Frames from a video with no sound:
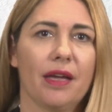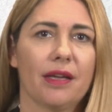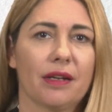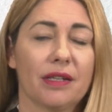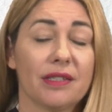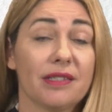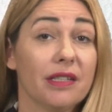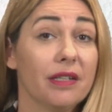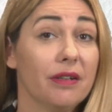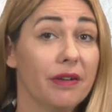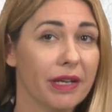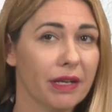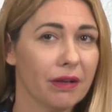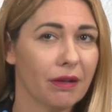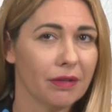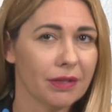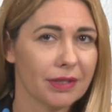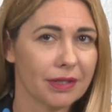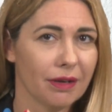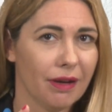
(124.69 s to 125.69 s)
Considering
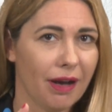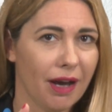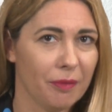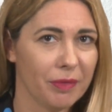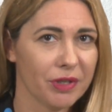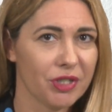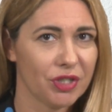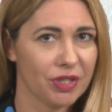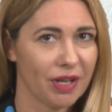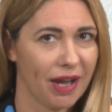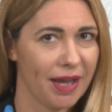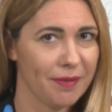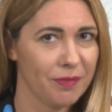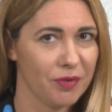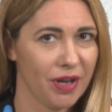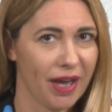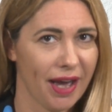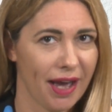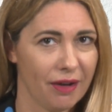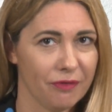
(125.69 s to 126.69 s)
also how much time
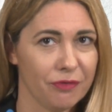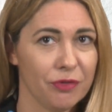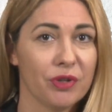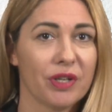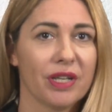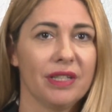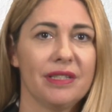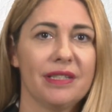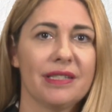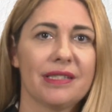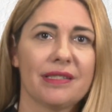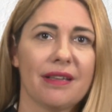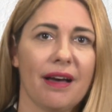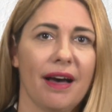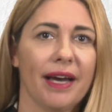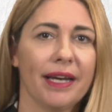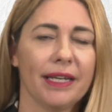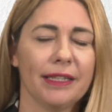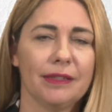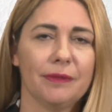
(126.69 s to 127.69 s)
you have, you can
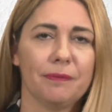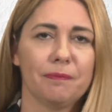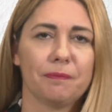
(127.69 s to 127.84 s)
decide.